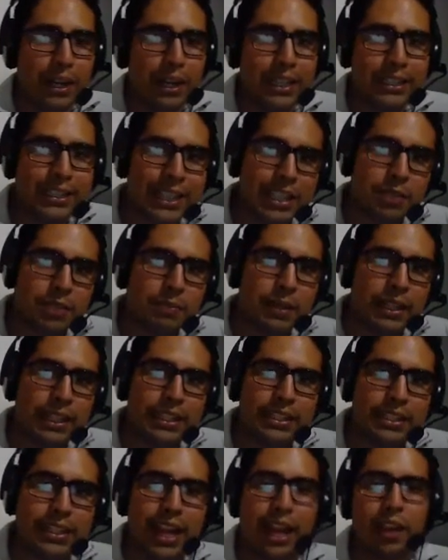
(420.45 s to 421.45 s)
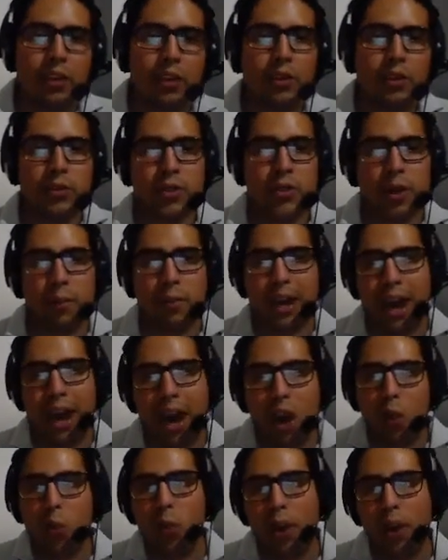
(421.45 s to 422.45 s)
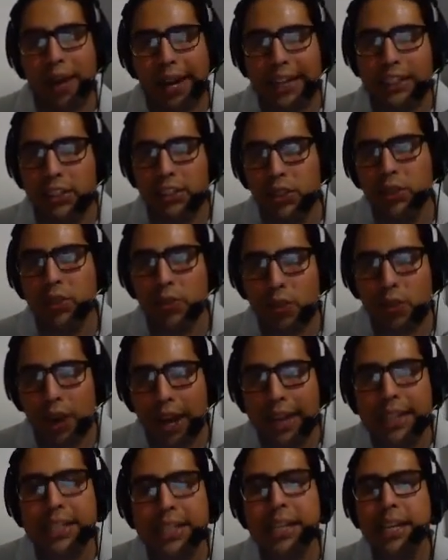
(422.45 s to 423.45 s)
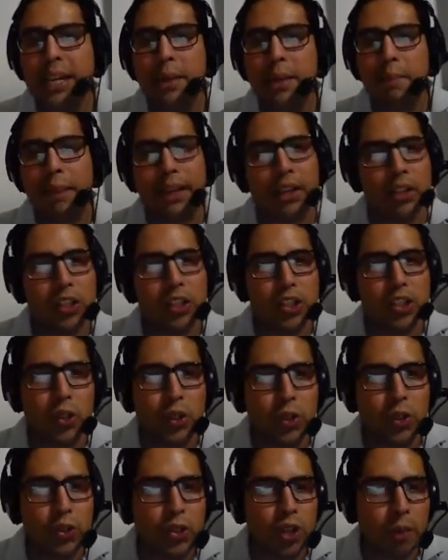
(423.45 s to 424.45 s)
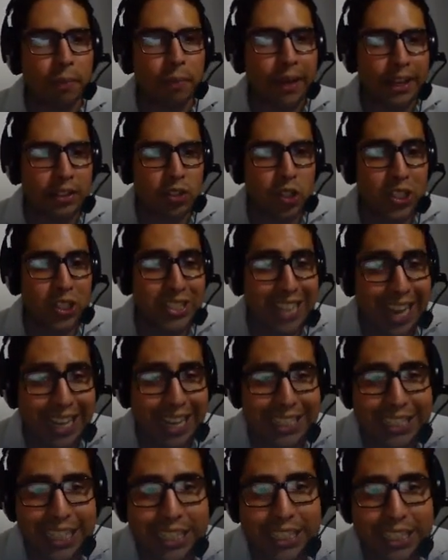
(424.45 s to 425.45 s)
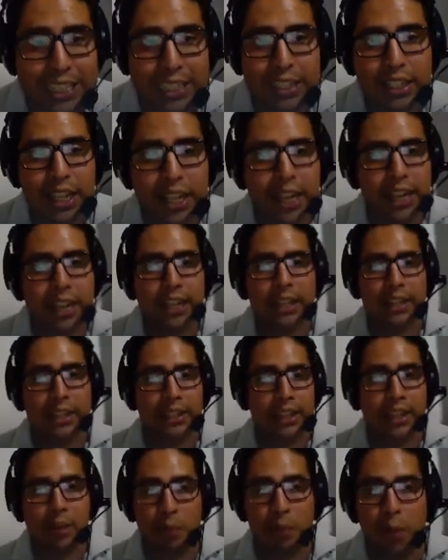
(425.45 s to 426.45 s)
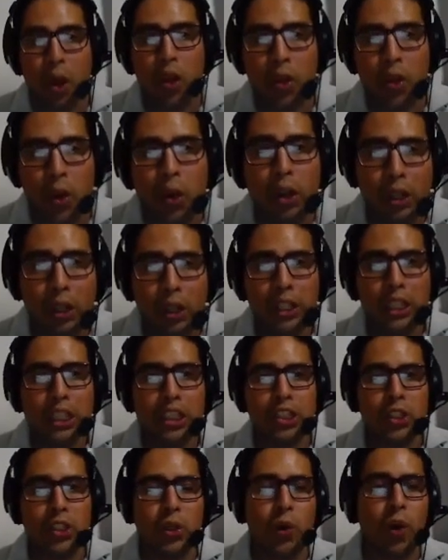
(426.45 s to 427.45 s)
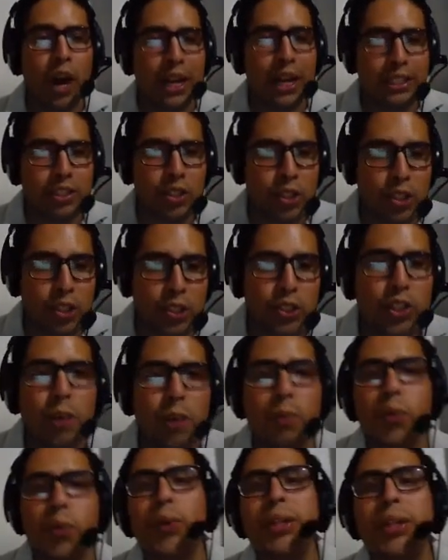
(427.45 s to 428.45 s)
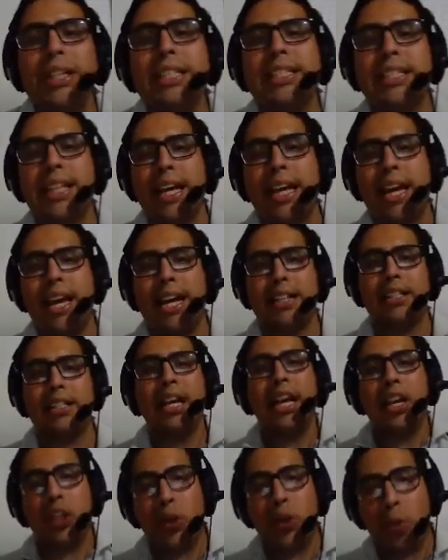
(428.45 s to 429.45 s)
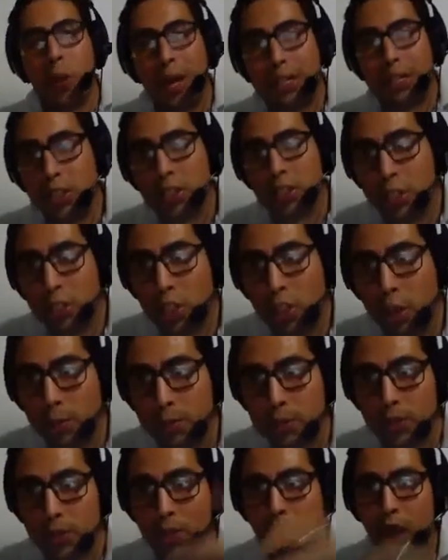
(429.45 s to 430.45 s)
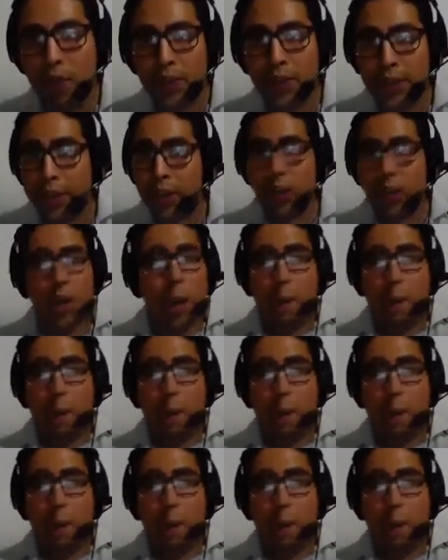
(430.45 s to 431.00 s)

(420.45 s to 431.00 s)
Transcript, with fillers: assessment is like somehow what i do right because you do some exercises in in, in edmodo you answer to some quizzes you answer some stuff here